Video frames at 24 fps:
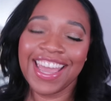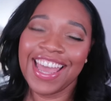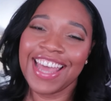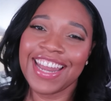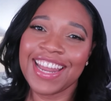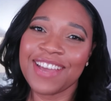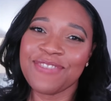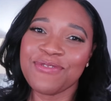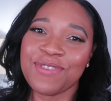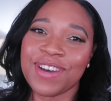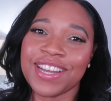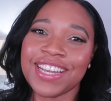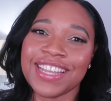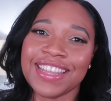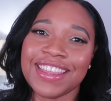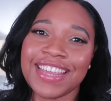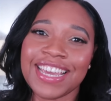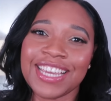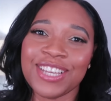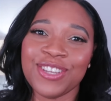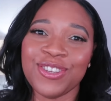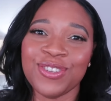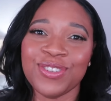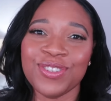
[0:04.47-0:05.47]
and I want to
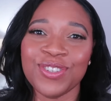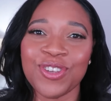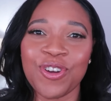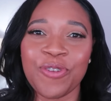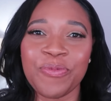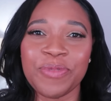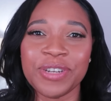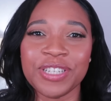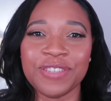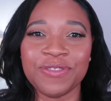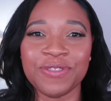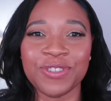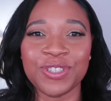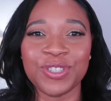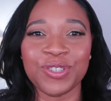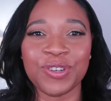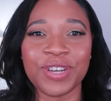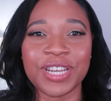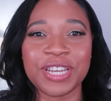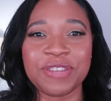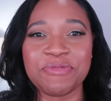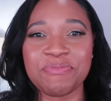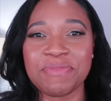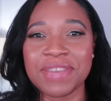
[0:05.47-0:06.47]
thank you so much for
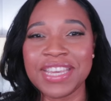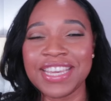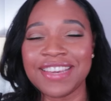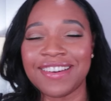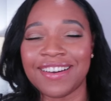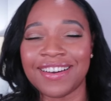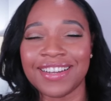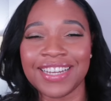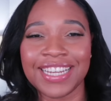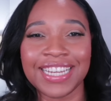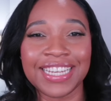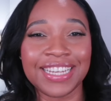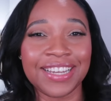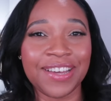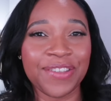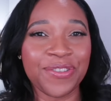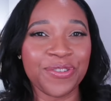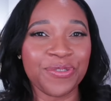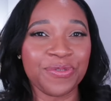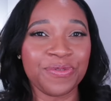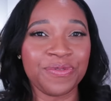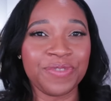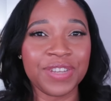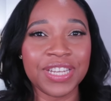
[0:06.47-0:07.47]
joining me on
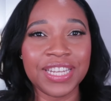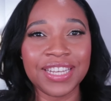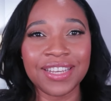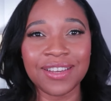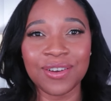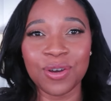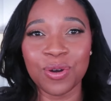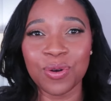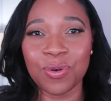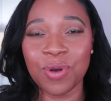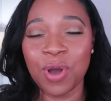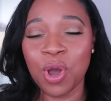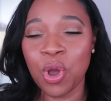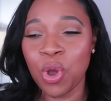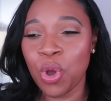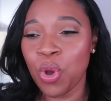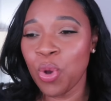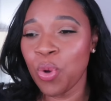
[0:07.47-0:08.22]
another video.